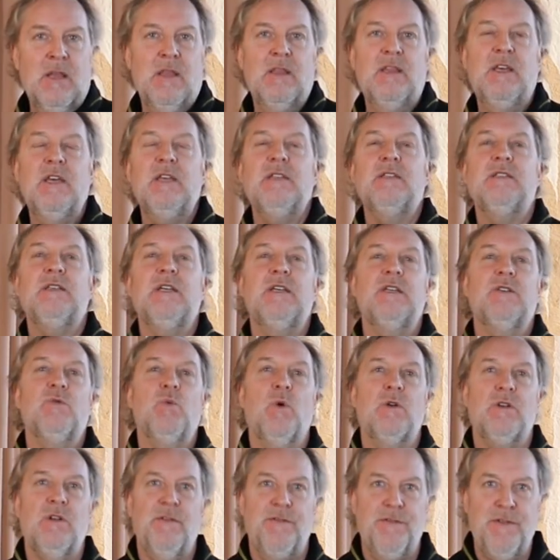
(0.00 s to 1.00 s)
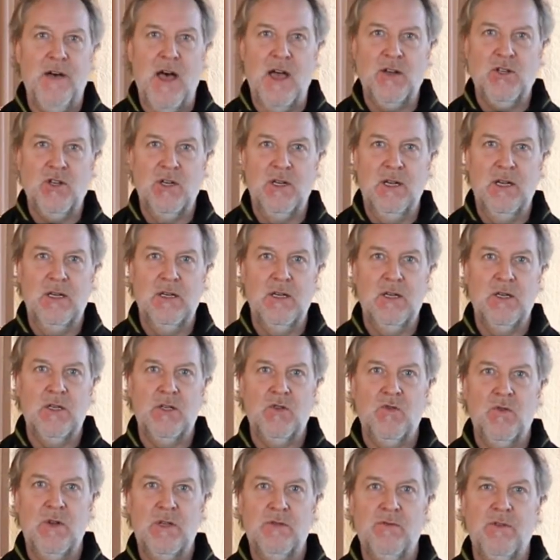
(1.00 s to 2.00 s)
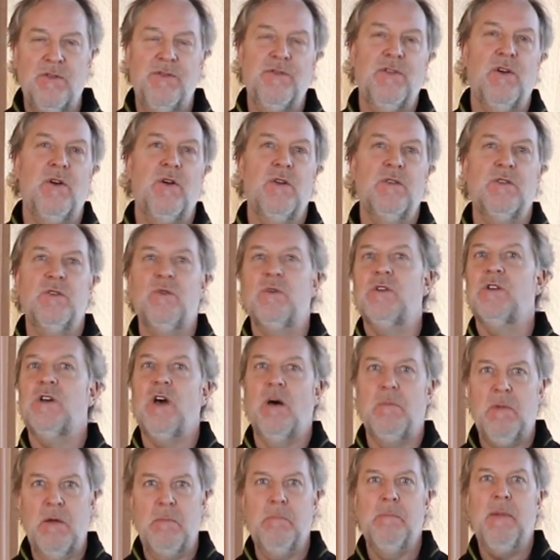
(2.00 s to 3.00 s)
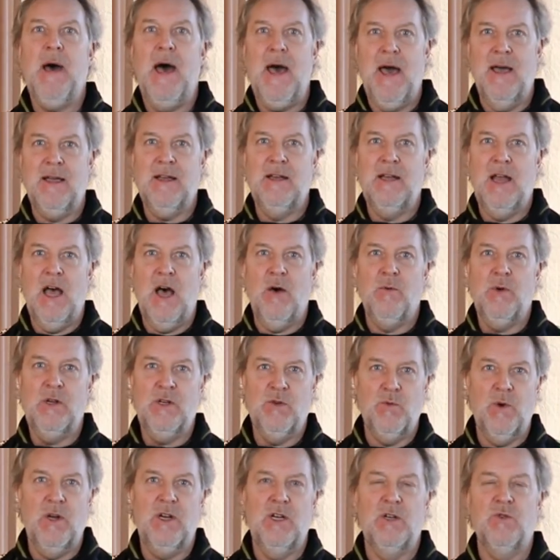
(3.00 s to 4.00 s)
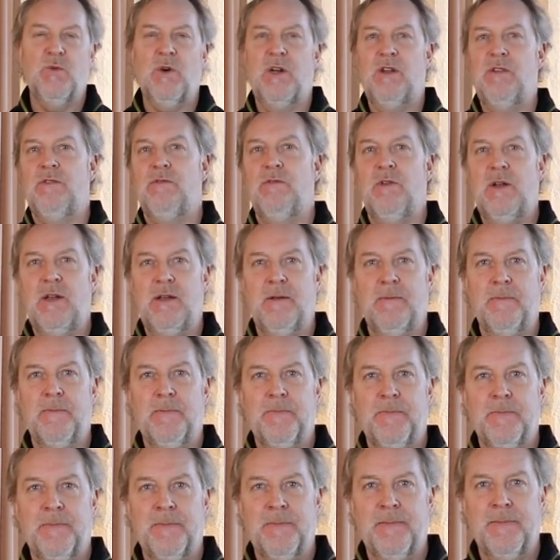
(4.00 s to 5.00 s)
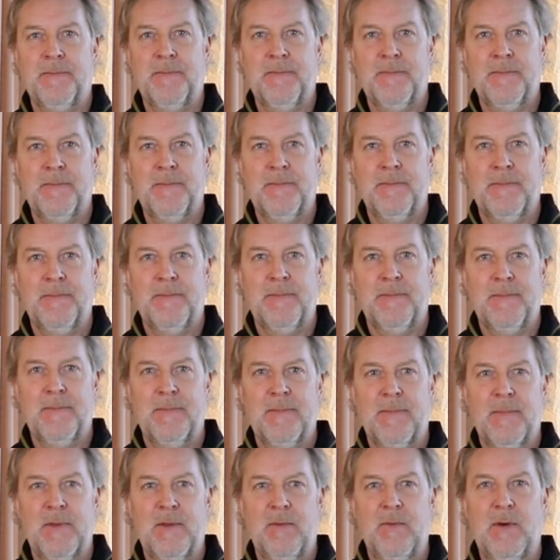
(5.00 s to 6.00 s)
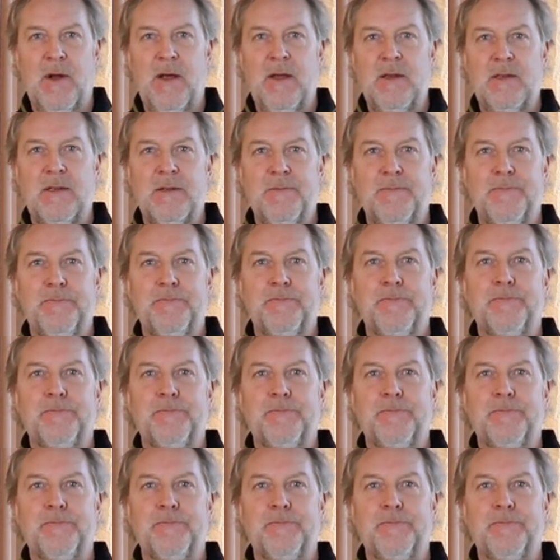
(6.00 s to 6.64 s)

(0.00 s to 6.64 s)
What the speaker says: This is what the fashion industry is referring to as coming back now in 2023, right?